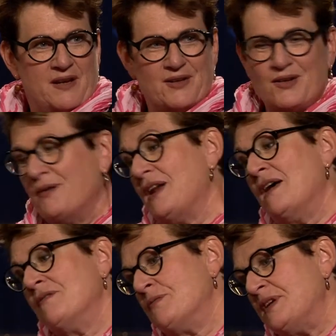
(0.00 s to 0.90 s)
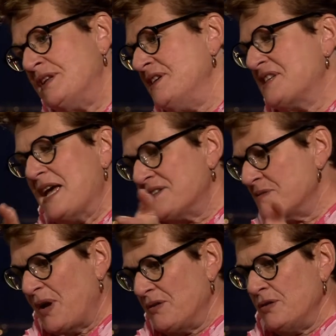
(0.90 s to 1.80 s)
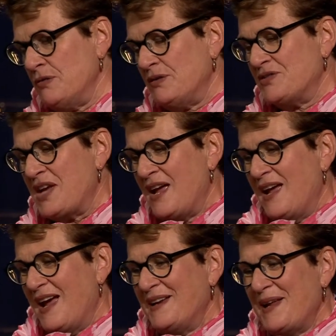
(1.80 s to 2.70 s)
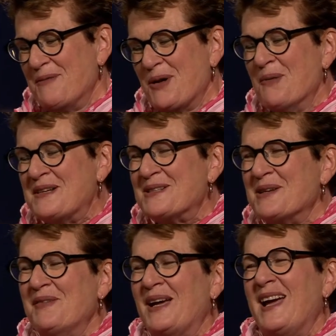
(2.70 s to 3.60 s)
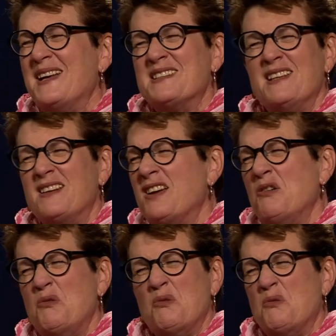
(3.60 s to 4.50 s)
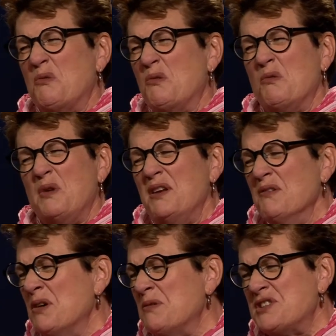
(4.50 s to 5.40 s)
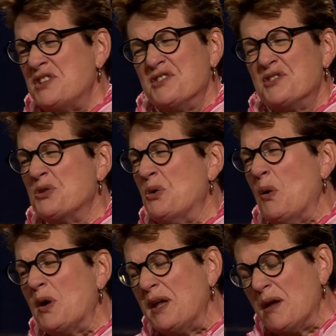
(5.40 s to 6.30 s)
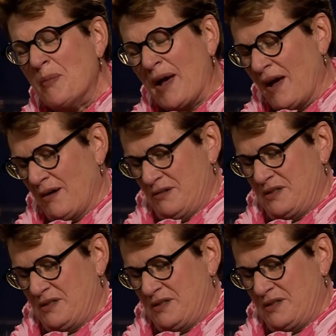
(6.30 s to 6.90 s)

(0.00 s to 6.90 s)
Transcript: You know, and I would written these ads about noodles, and they would always look at my ads and they'd go, we don't know what she's talking about.